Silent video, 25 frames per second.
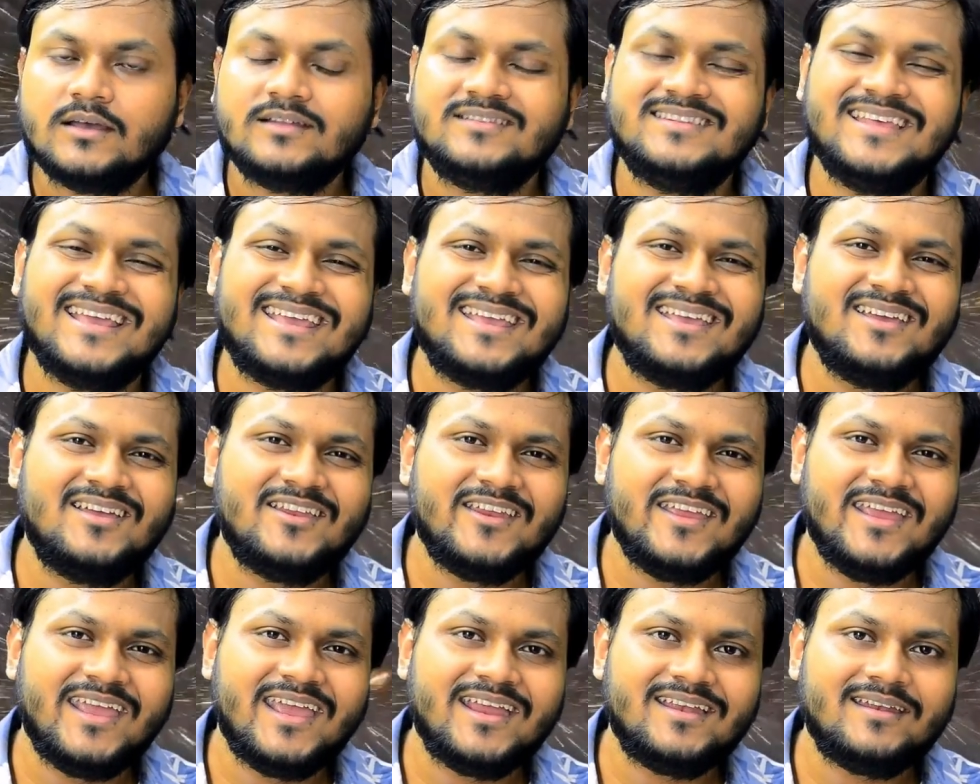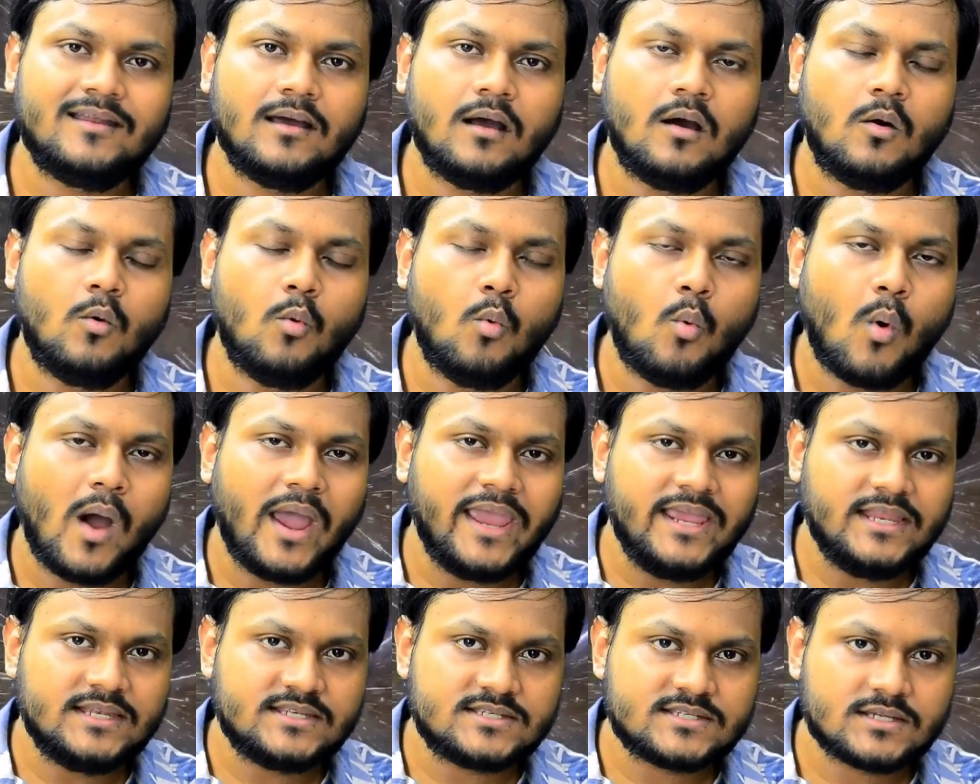they create a
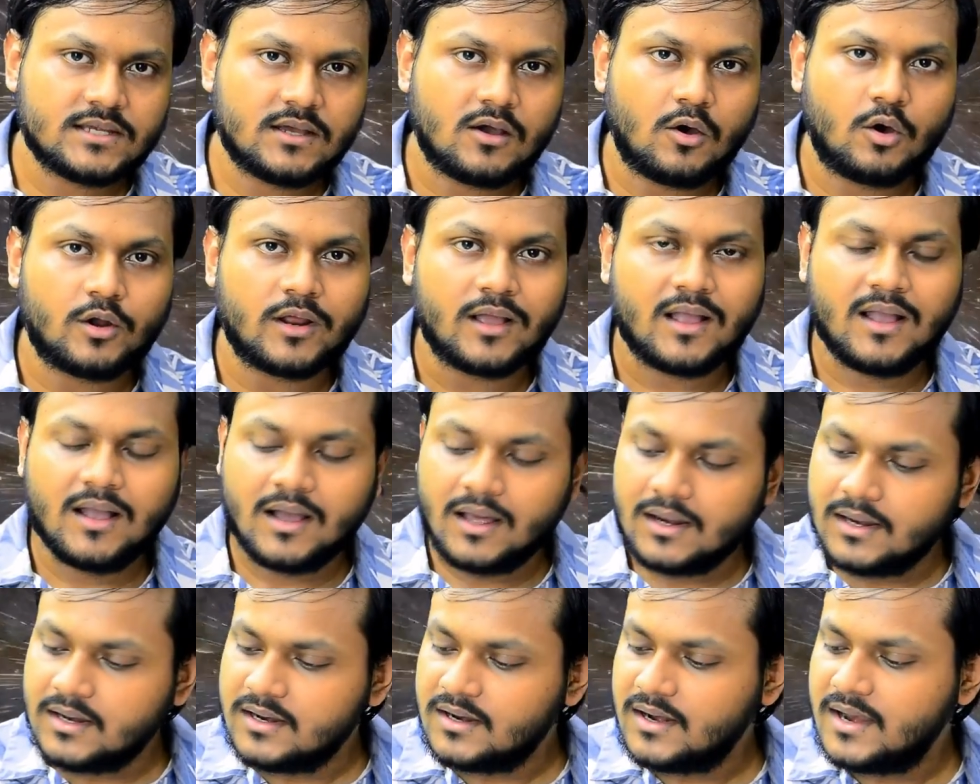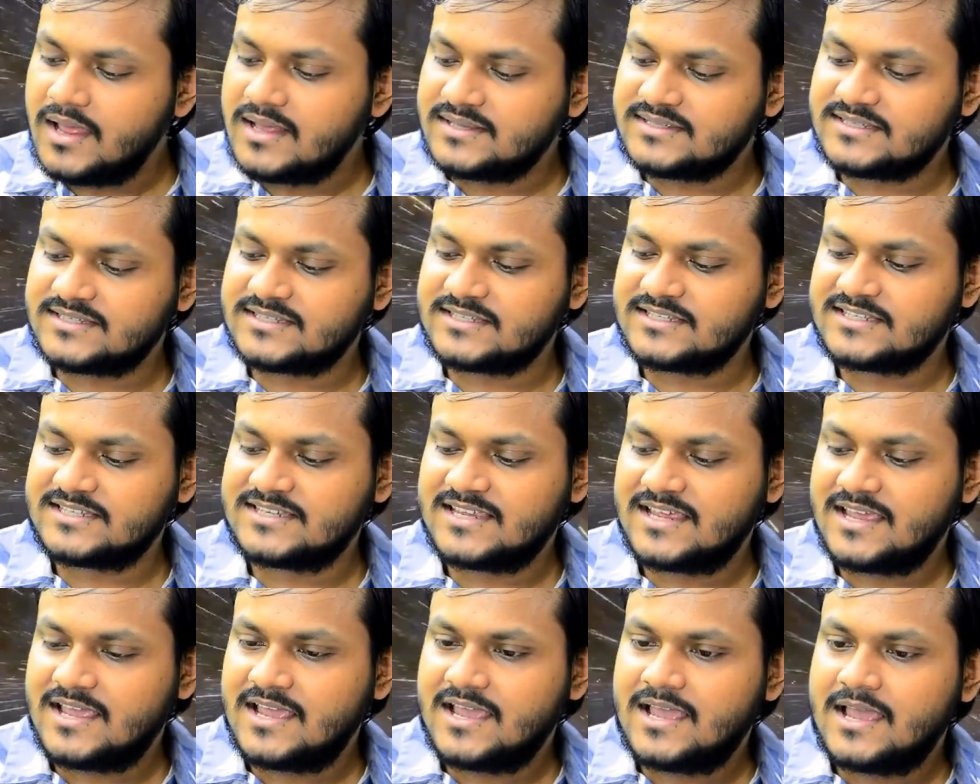white or a
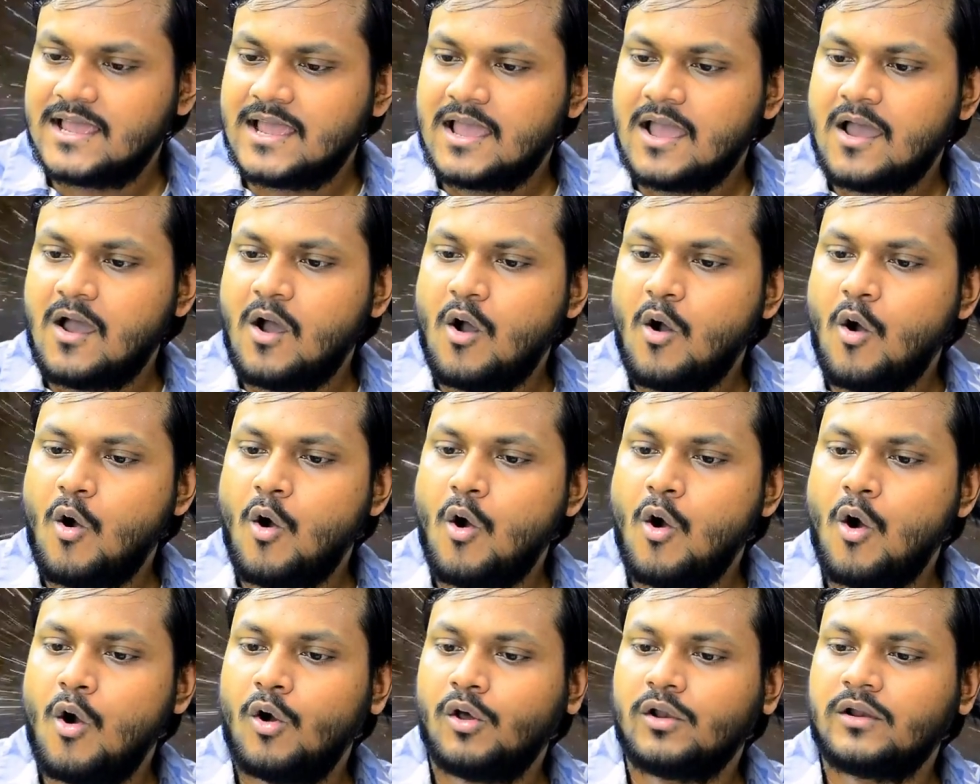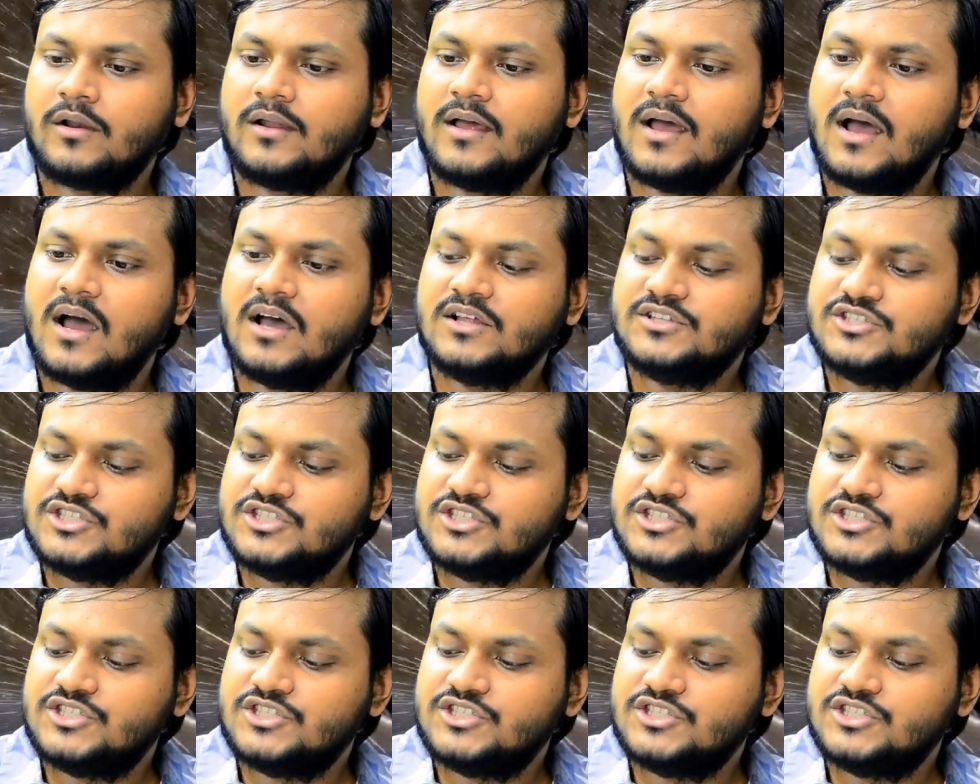colorless or a